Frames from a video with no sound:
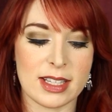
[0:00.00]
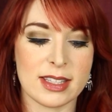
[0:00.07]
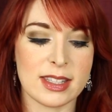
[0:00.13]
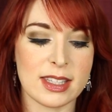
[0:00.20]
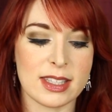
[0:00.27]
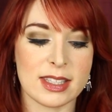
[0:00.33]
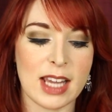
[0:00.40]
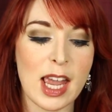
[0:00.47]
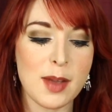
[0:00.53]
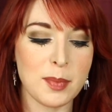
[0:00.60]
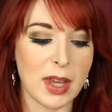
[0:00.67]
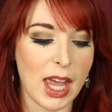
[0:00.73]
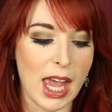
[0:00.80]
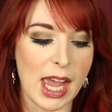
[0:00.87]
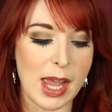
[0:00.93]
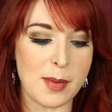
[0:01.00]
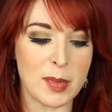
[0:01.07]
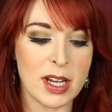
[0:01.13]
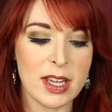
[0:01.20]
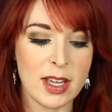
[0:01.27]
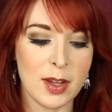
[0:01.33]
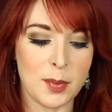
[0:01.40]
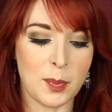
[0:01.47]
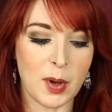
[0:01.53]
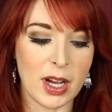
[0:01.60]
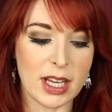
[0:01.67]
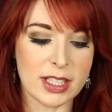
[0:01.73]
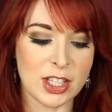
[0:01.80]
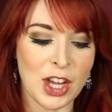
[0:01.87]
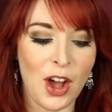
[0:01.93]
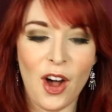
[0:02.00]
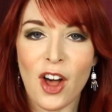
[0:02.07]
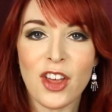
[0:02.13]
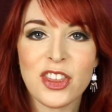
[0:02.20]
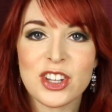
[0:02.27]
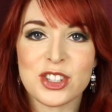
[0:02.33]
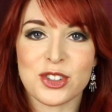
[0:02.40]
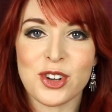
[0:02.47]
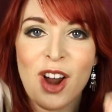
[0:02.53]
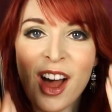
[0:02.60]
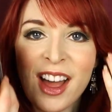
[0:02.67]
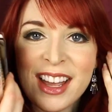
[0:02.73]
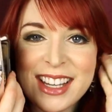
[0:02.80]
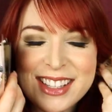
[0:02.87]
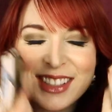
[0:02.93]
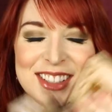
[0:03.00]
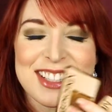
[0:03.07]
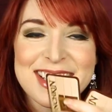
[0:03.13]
it's the same game, but all the drawings are